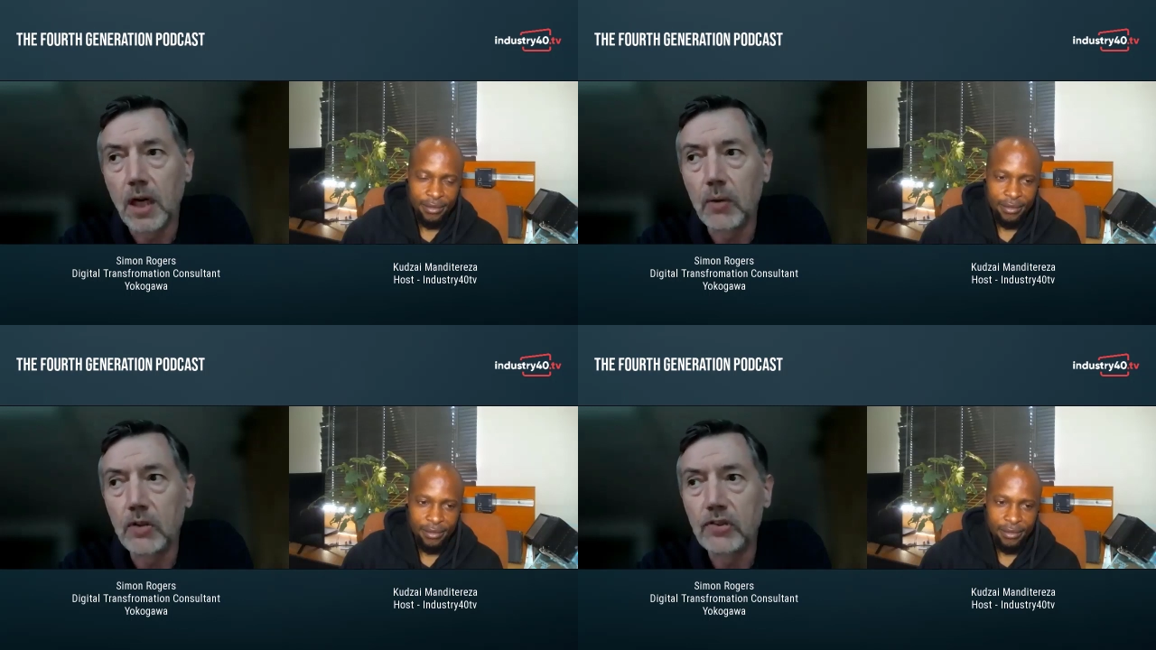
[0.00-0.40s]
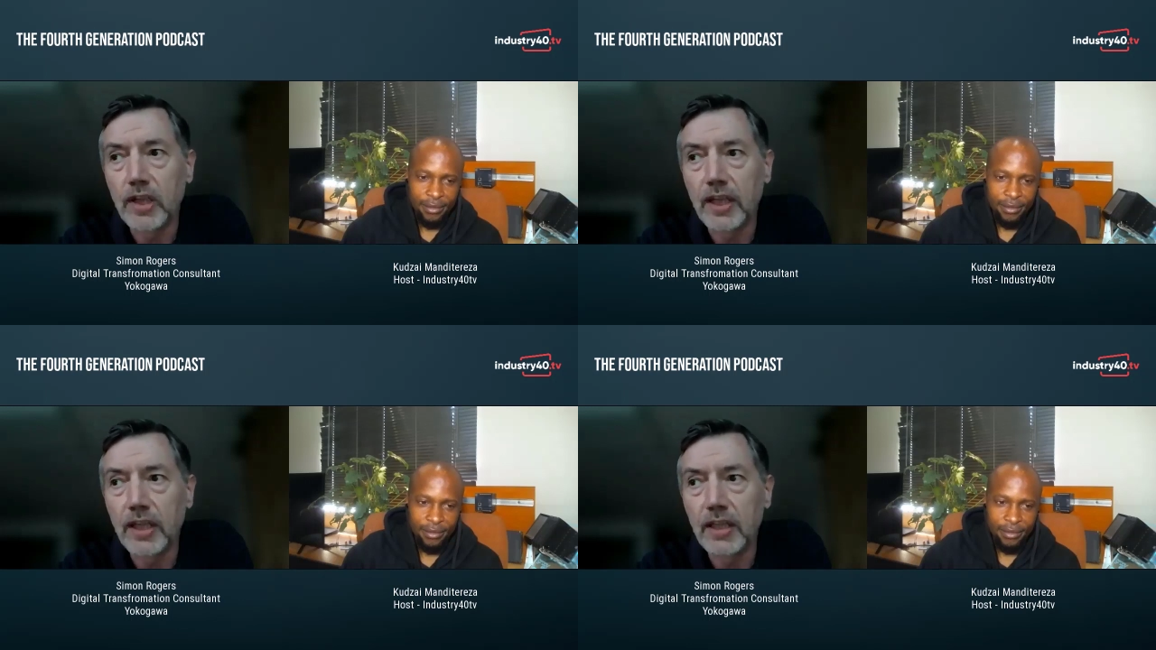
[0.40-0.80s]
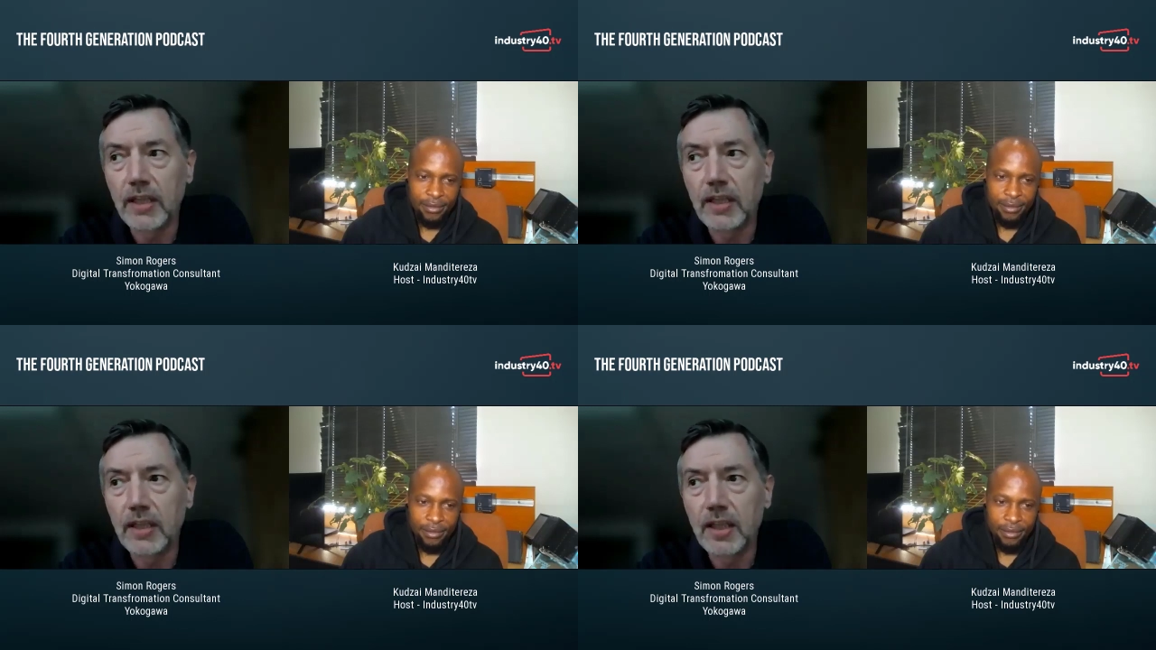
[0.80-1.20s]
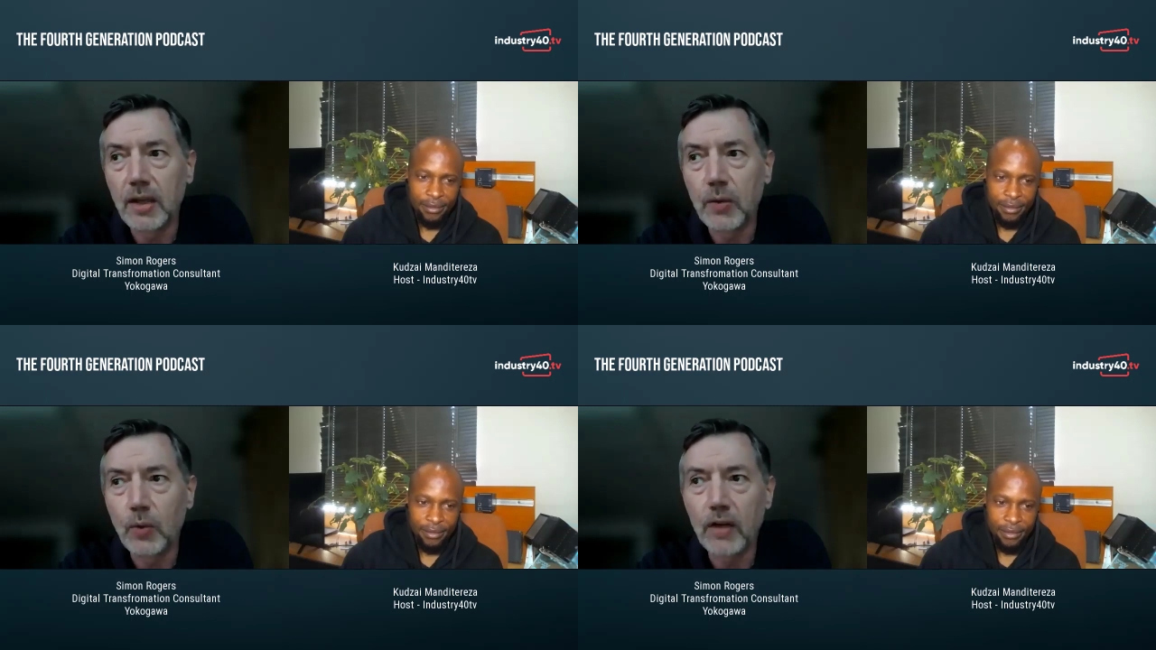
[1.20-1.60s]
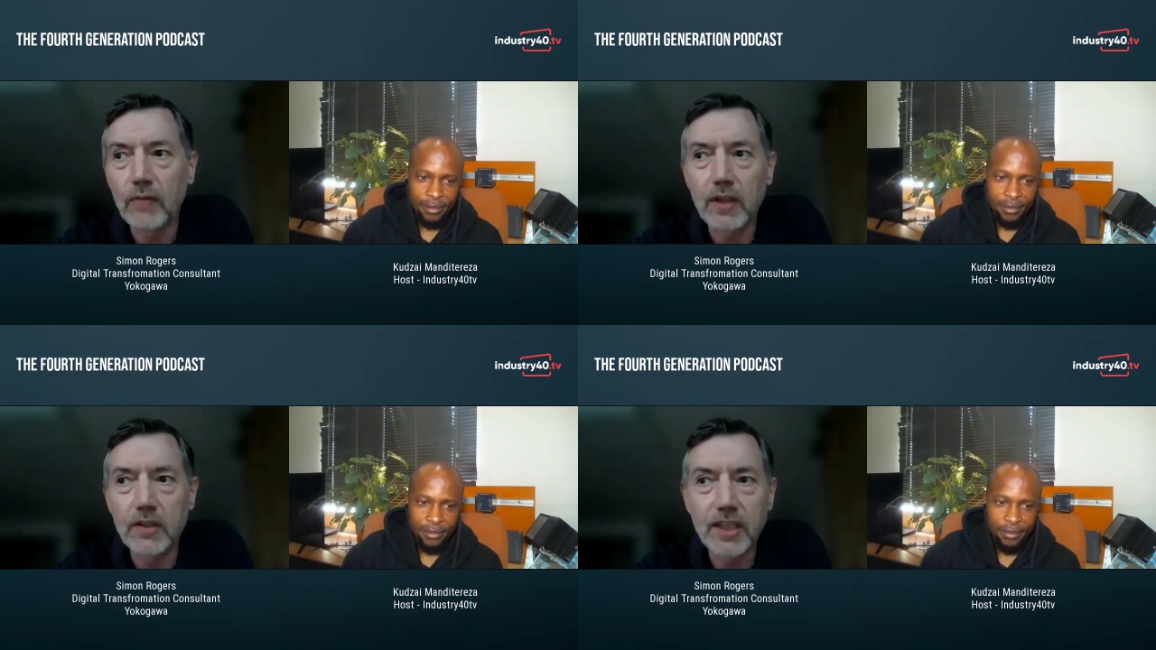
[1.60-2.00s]
Speaker 1: I would say one
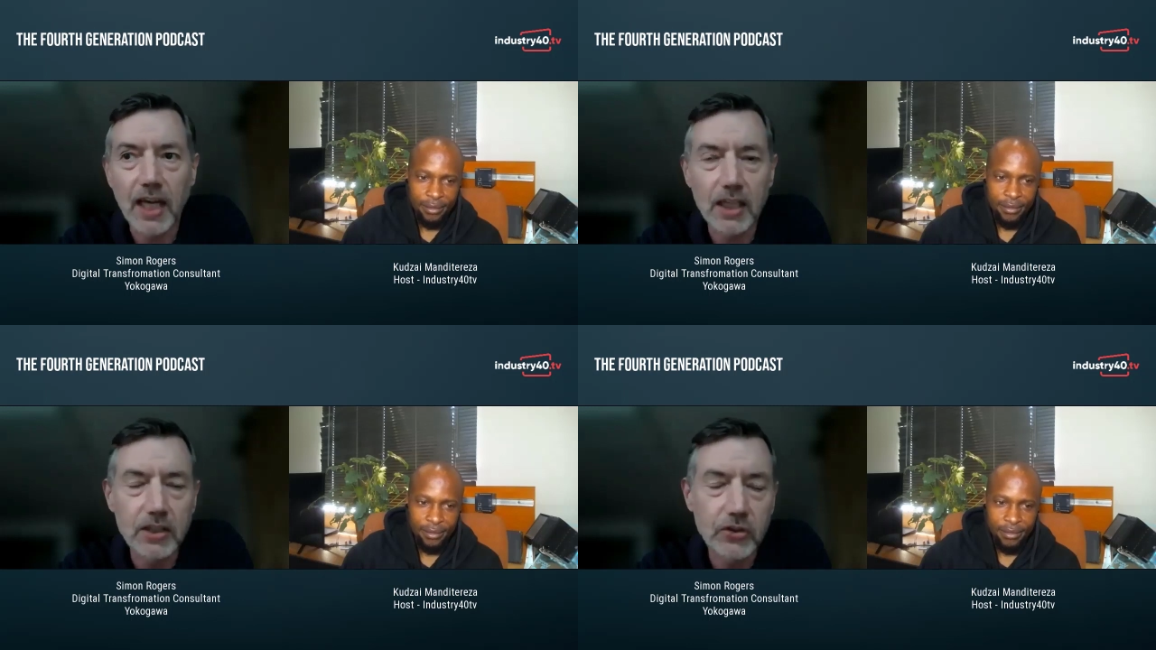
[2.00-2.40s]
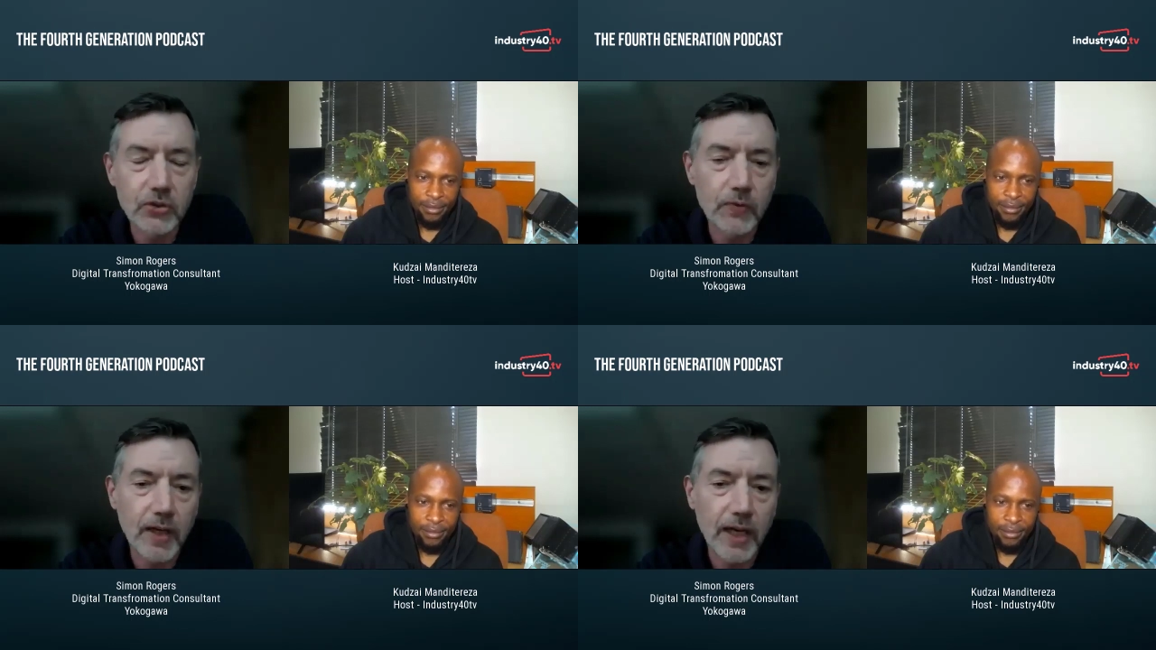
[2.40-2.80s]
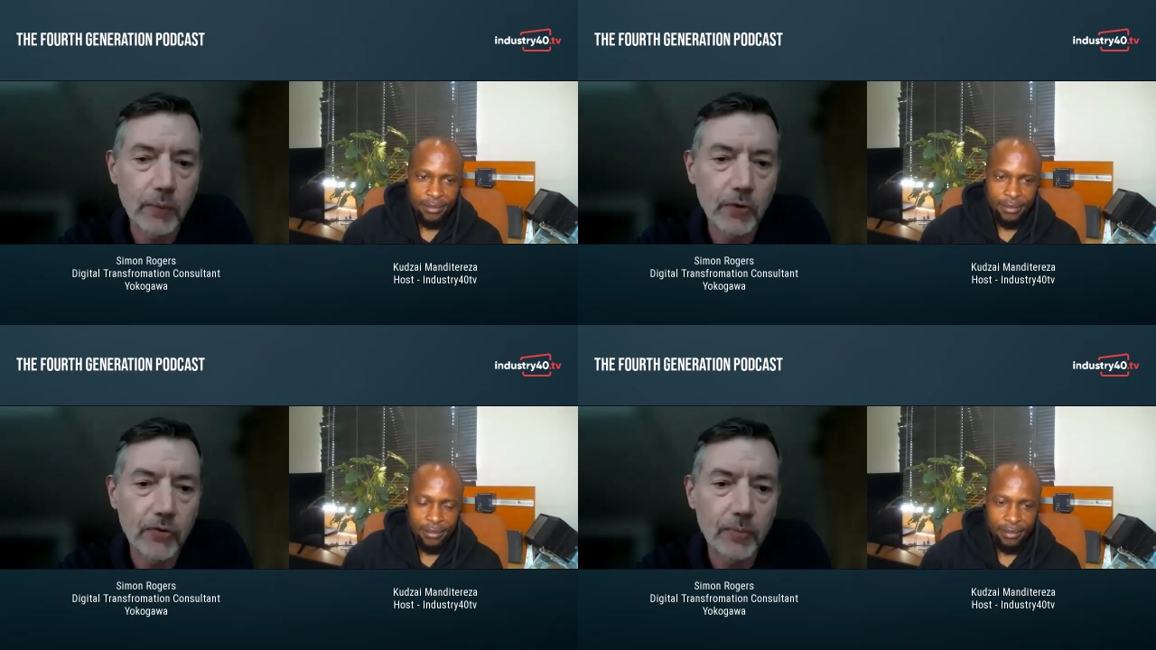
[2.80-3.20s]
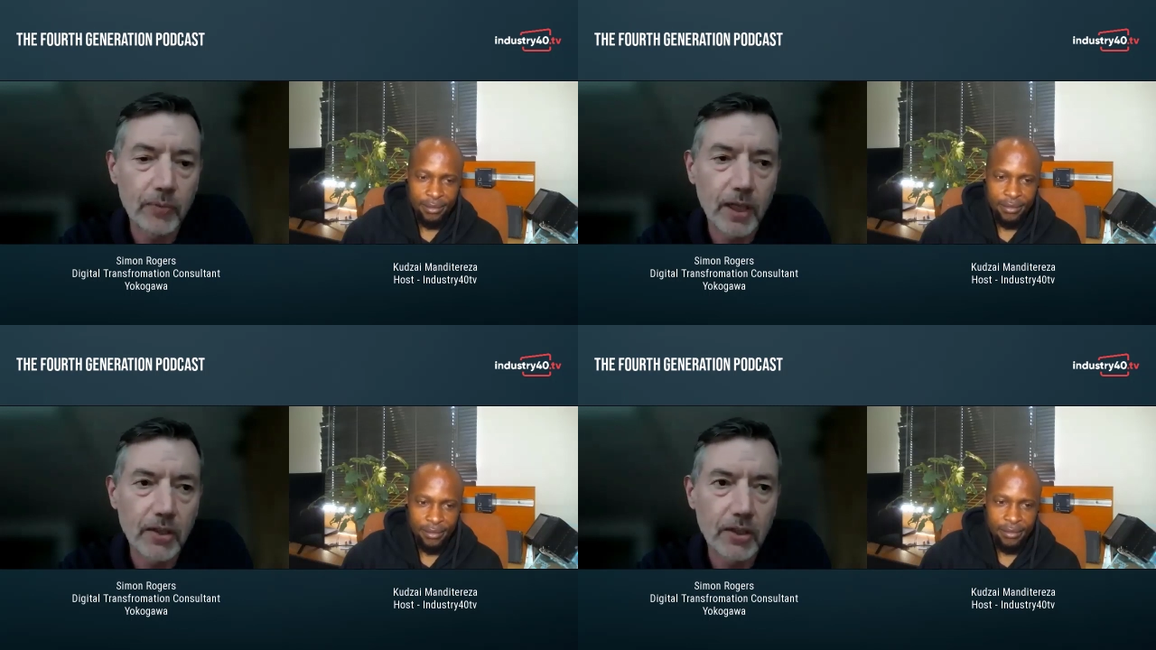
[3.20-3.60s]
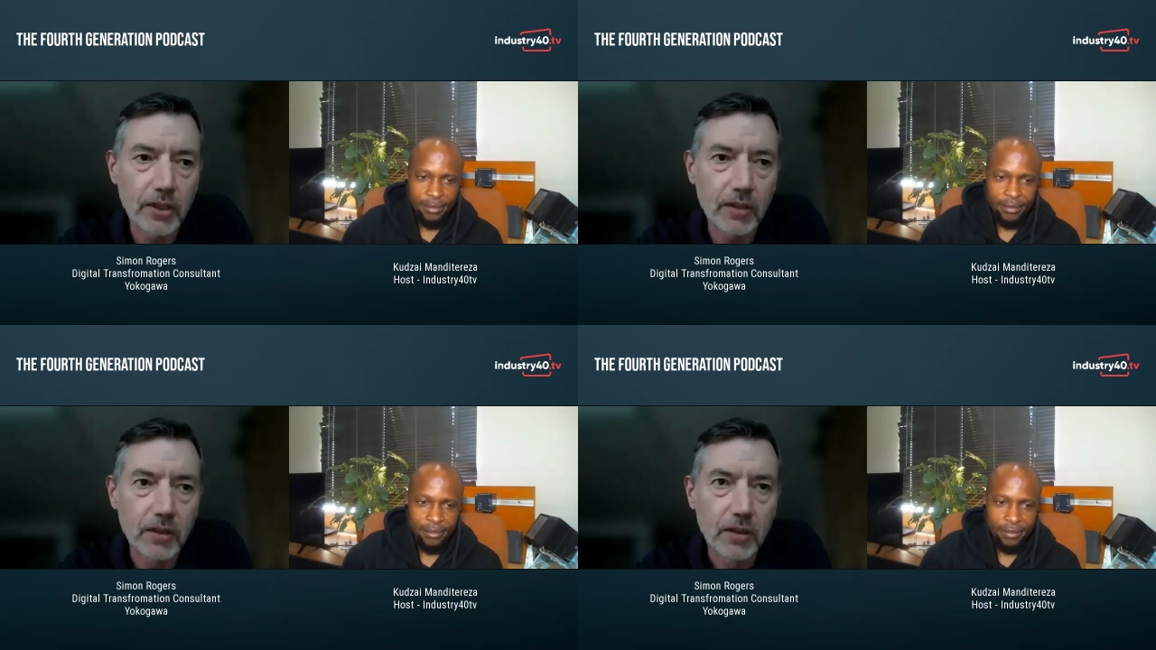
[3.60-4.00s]
of the challenges we've had with
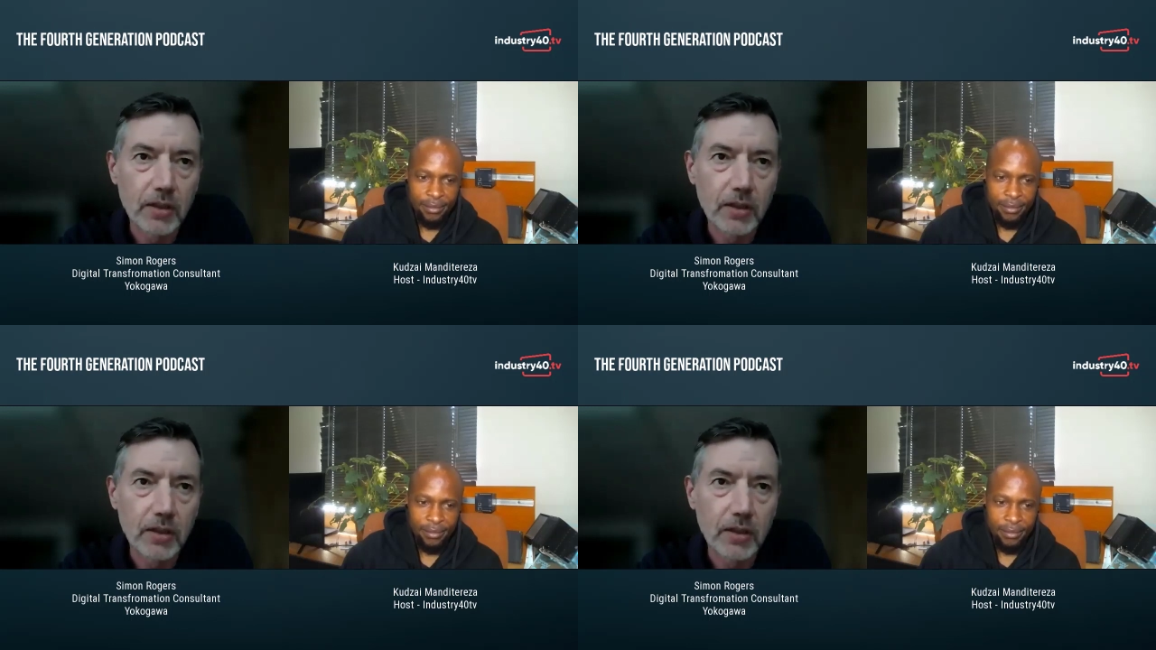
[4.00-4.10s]
simulation